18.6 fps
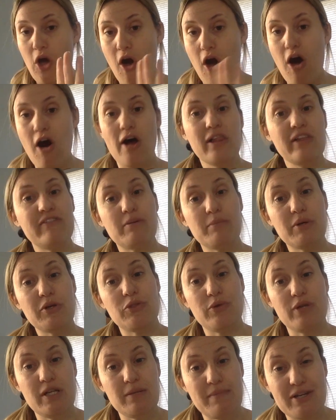All of them are
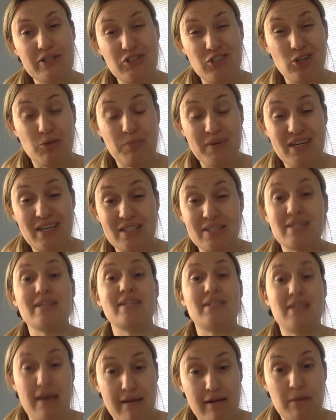three-dimensional because they
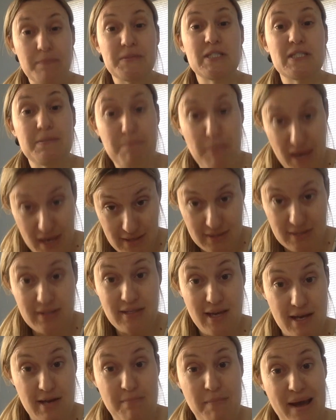take up space
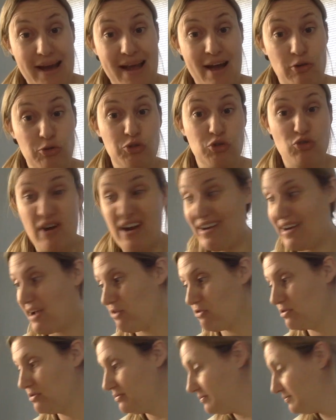in my house right
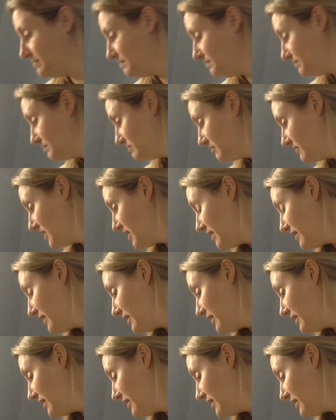now.